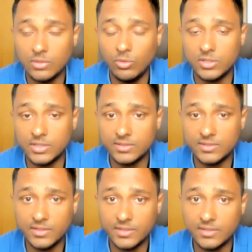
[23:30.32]
want a
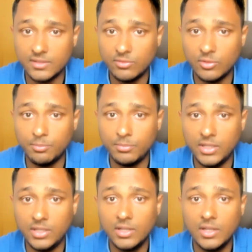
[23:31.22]
consultation from
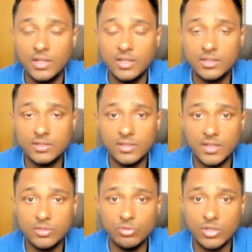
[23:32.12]
me,
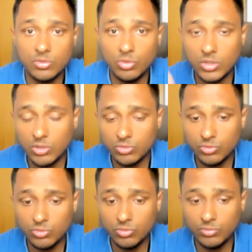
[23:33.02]
then you can go down
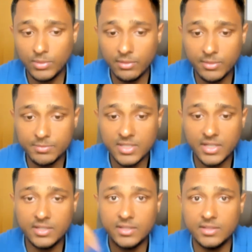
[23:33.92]
to my
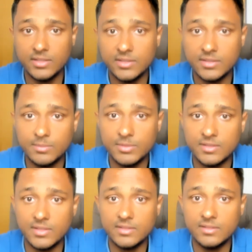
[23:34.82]
website, the description
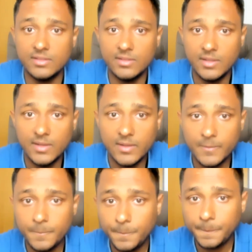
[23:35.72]
section.
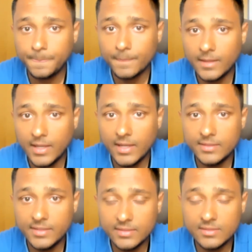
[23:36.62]

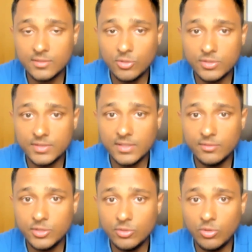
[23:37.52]
And yes, God is there
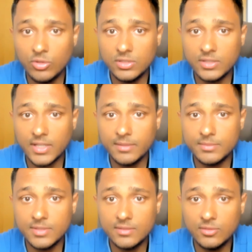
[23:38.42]
with you all the time.
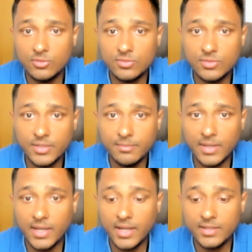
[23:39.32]
Just look to him
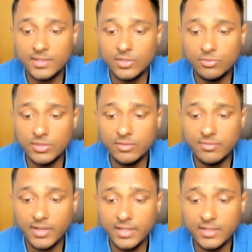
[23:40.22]
and you will
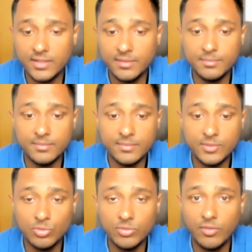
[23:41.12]
find him.
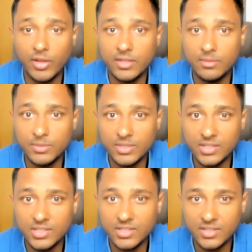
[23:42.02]
You will find him in the
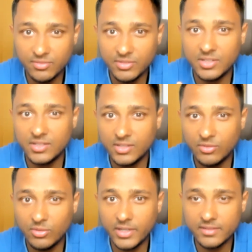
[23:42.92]
Gita, definitely.
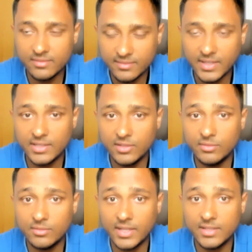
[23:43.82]
All right. Thank
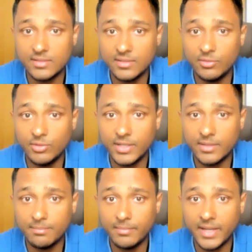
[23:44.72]
you and see you
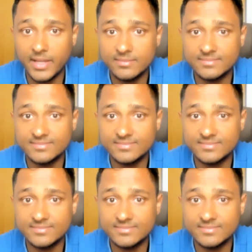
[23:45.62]
again. Bye.